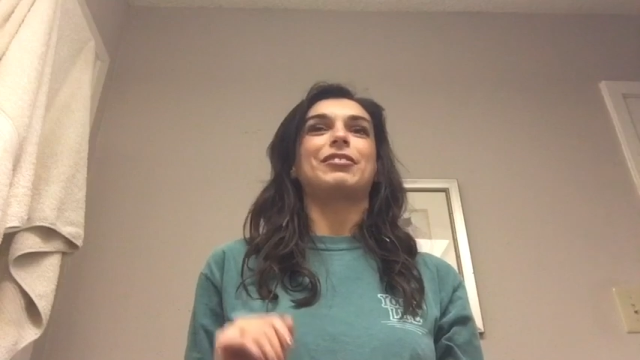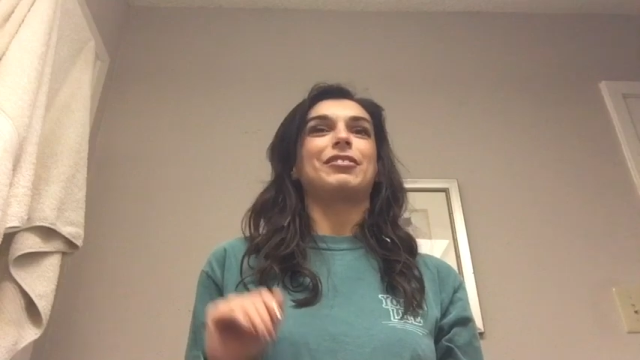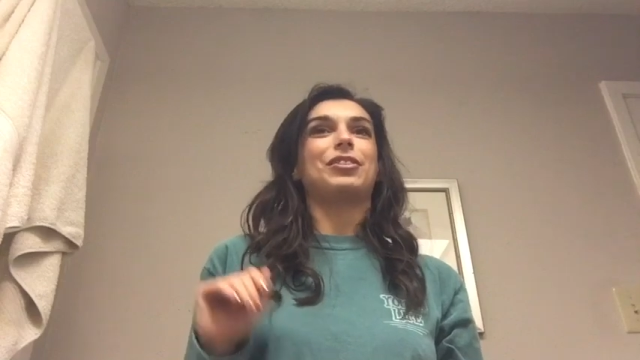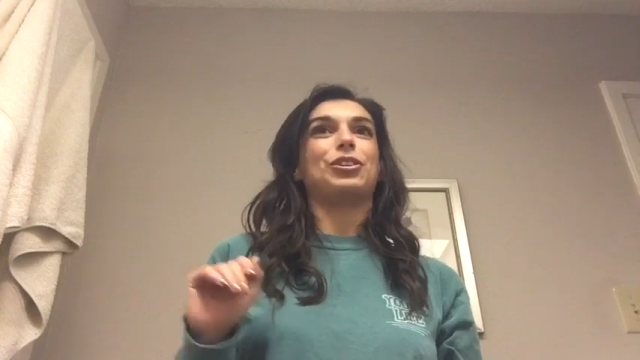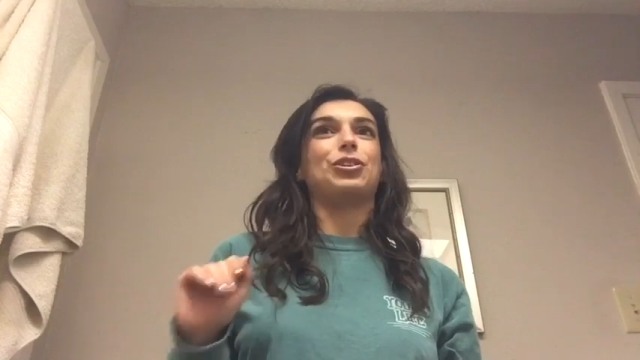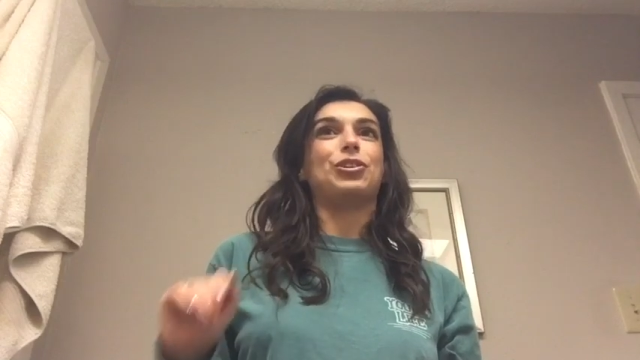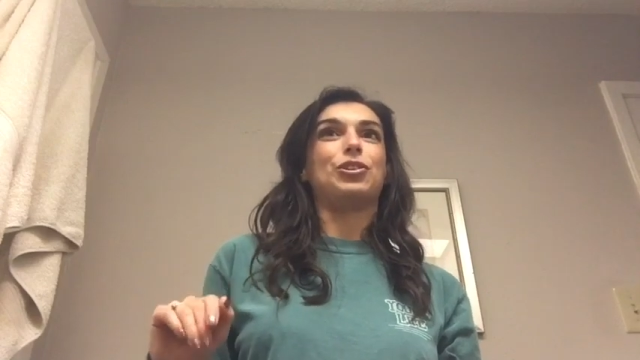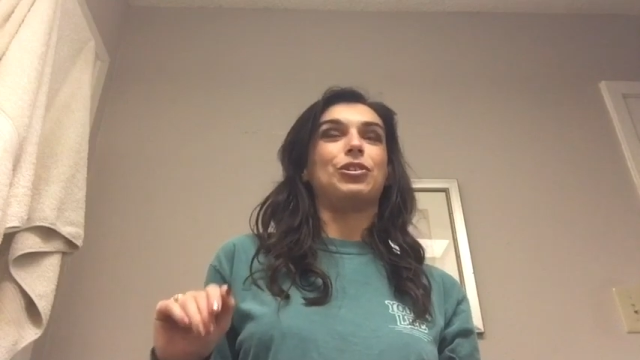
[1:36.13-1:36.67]

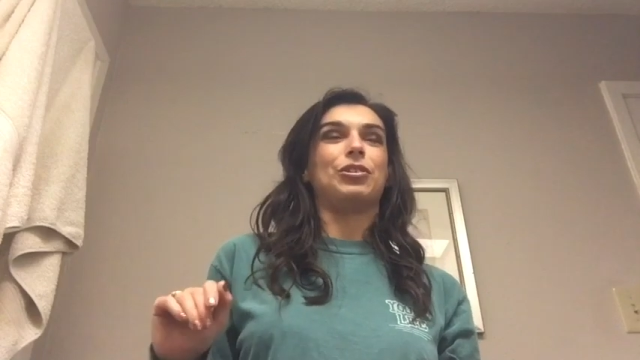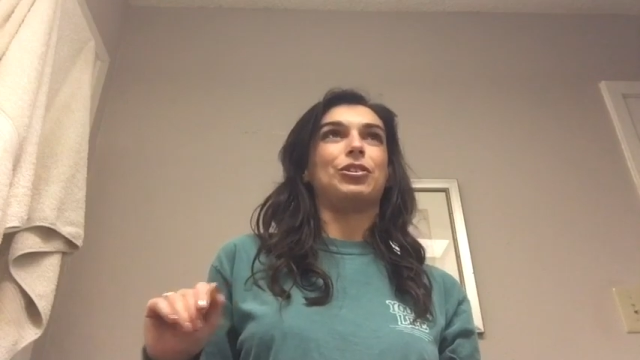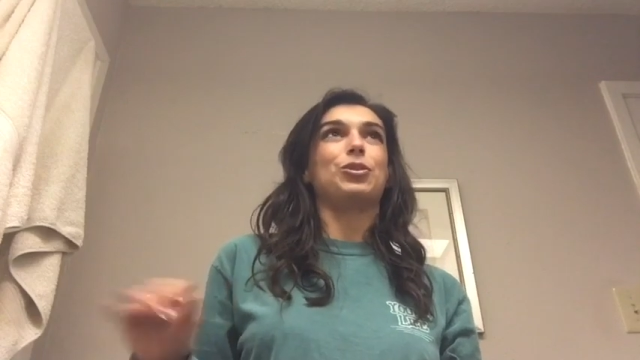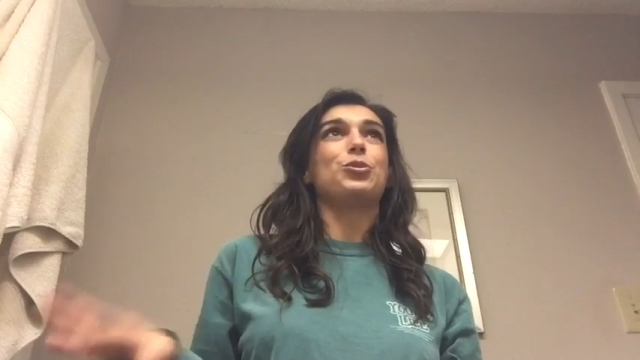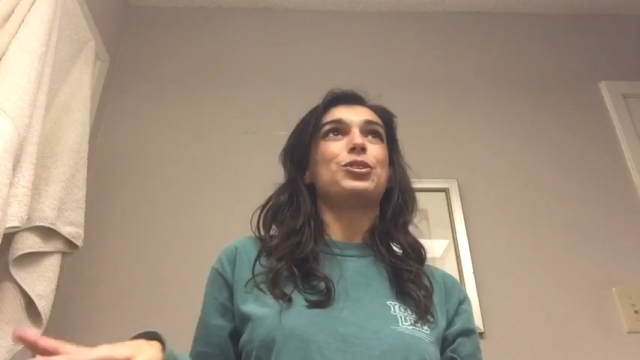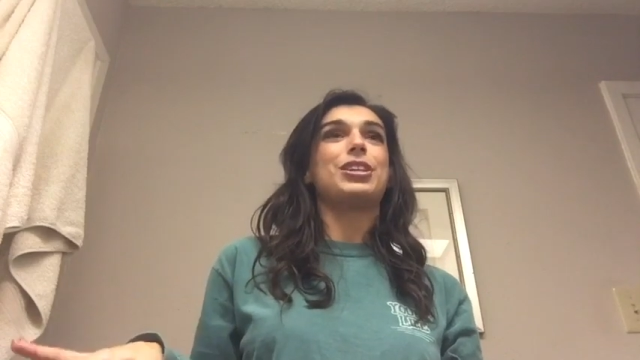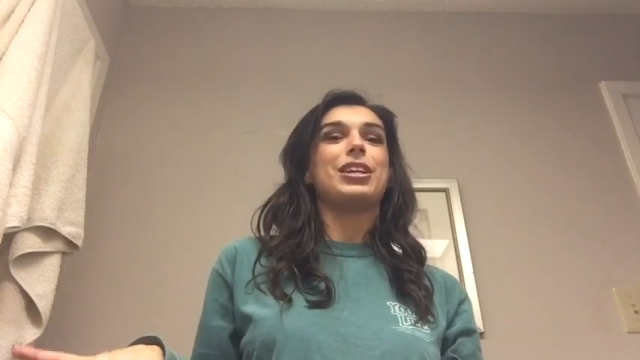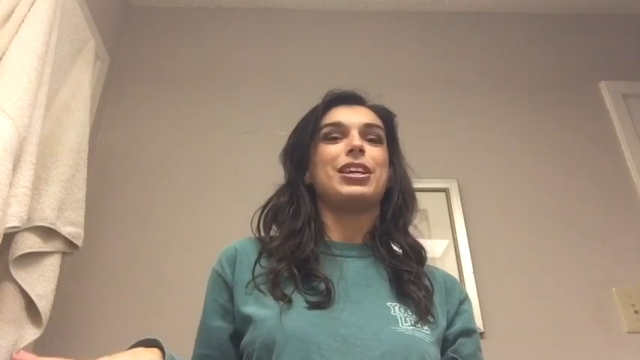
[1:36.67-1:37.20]

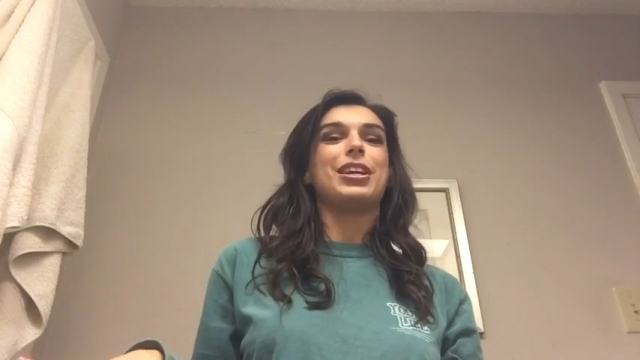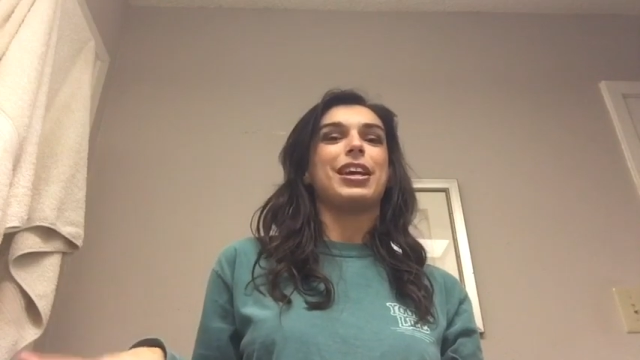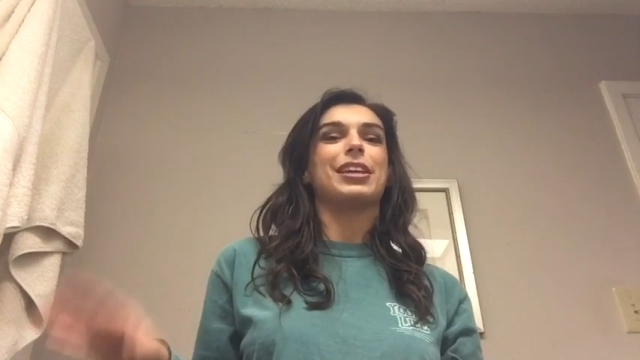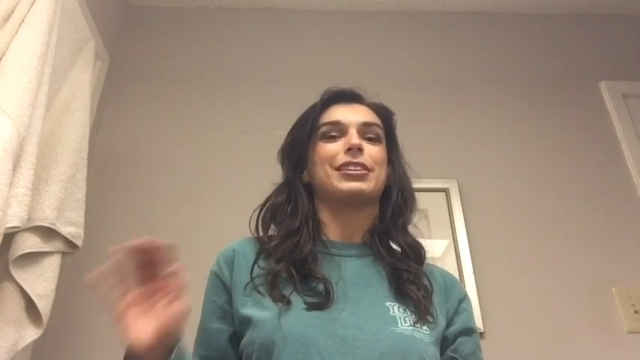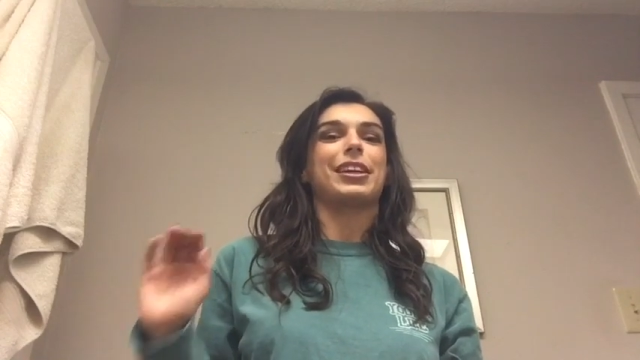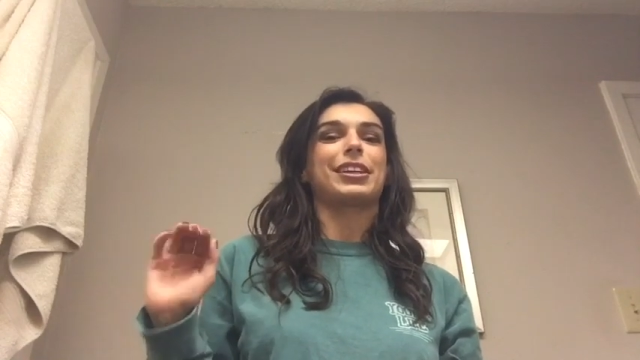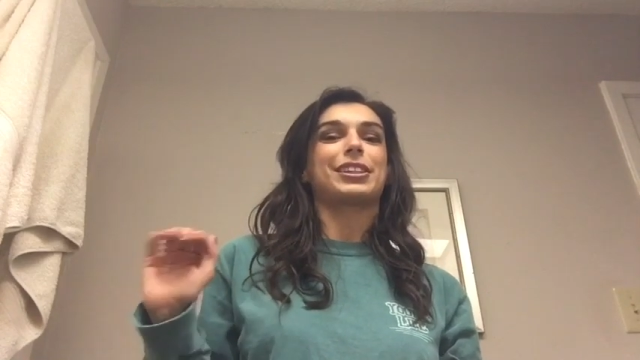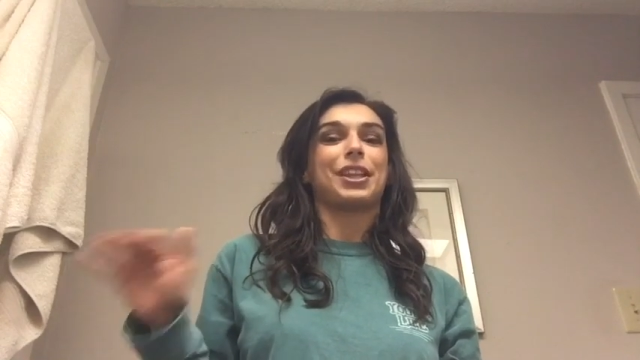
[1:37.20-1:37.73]
UT
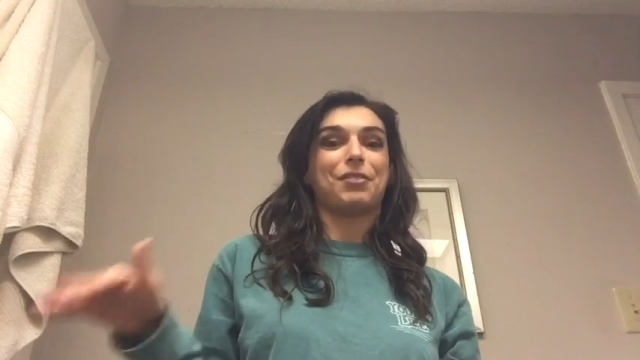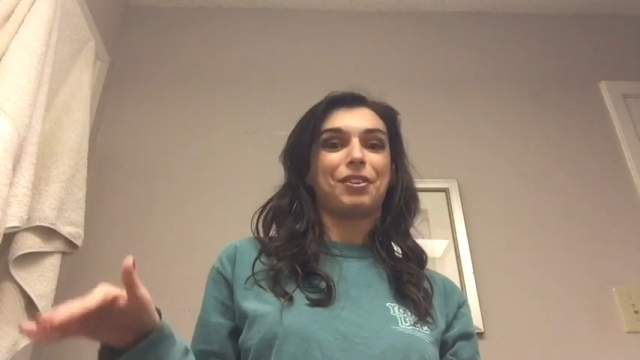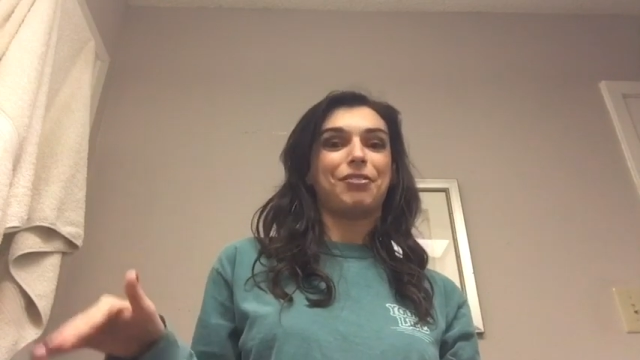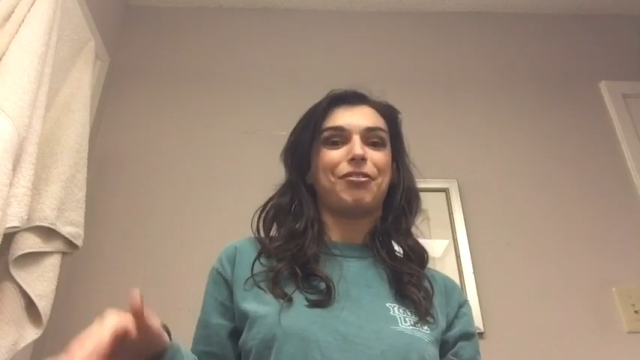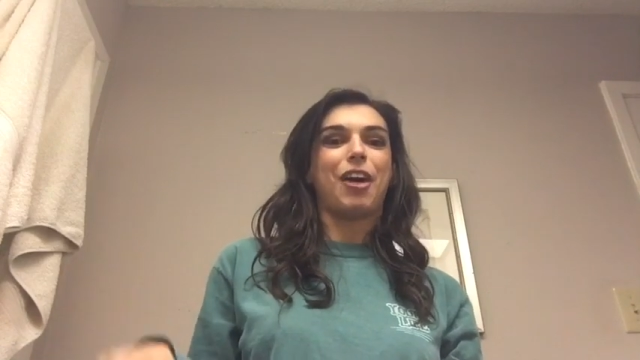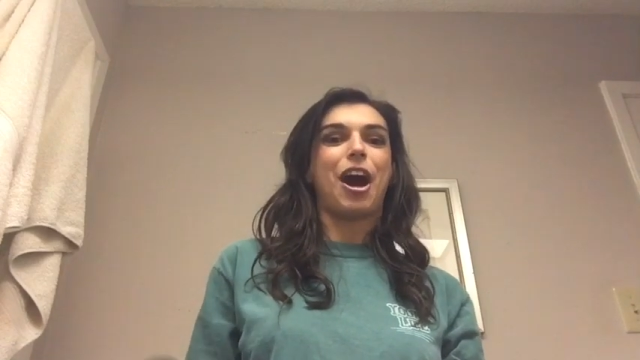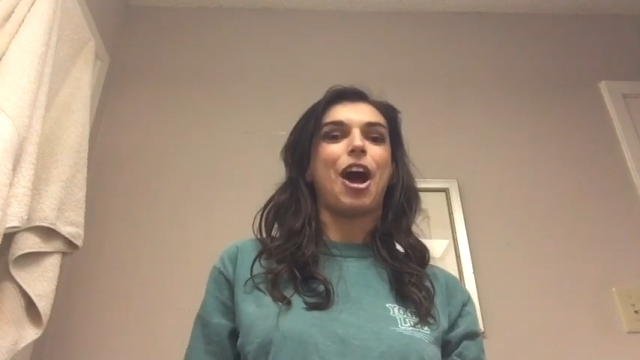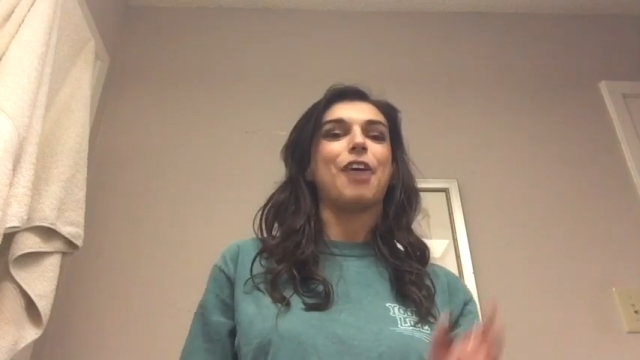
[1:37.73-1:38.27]
is like
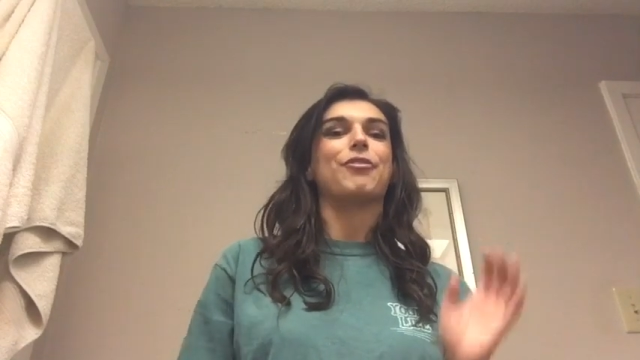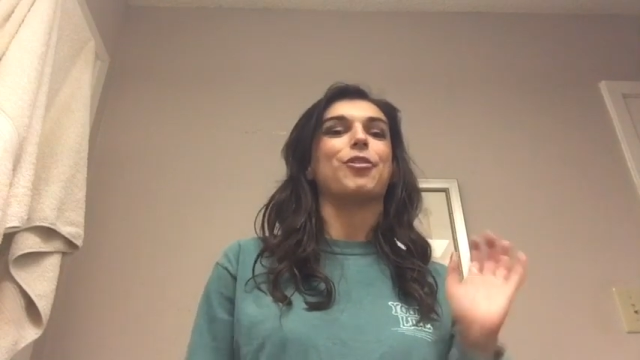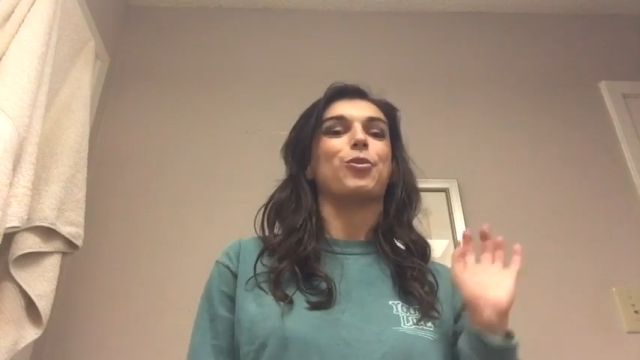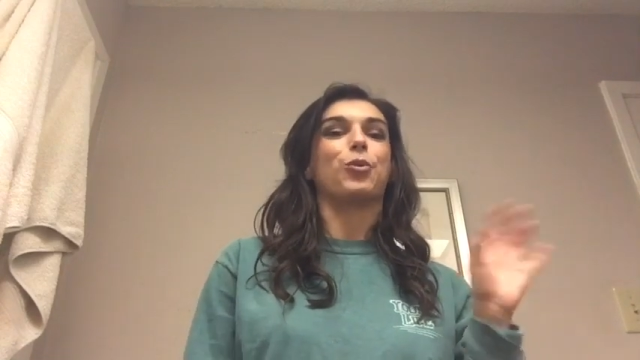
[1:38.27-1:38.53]
7-5,